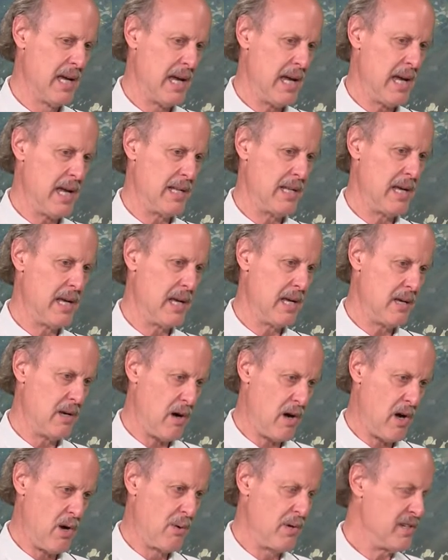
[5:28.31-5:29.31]
and then
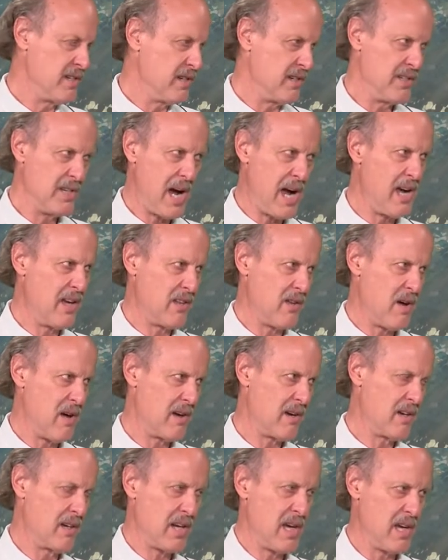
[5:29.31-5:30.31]
always in
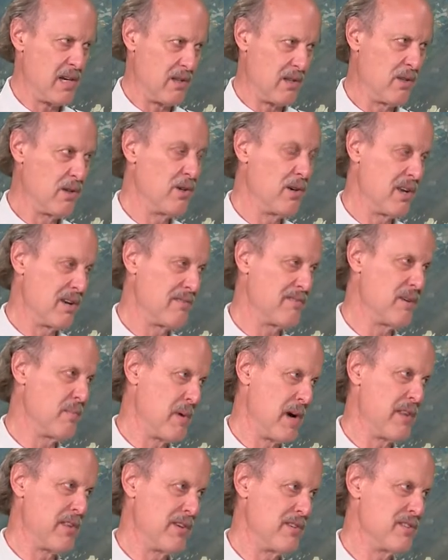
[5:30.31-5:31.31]
dialogue and kind of learning from
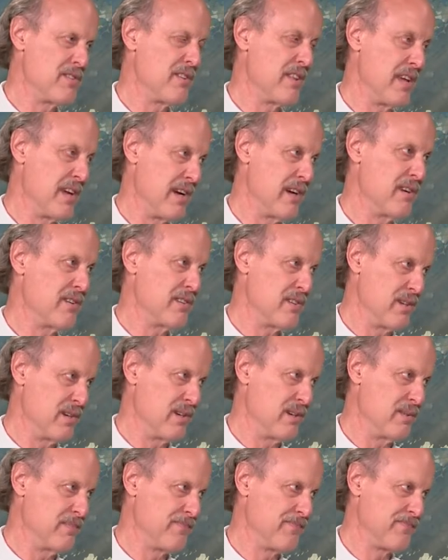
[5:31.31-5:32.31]
others there
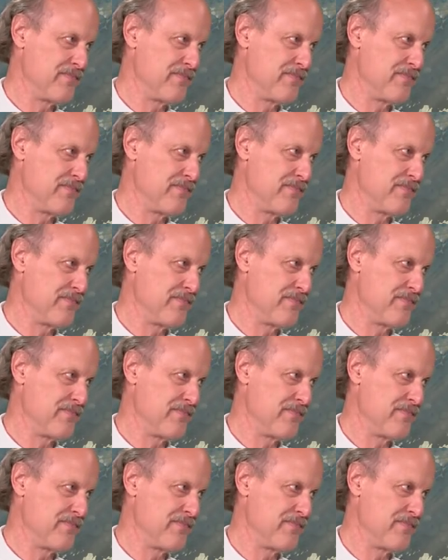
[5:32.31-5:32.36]
too.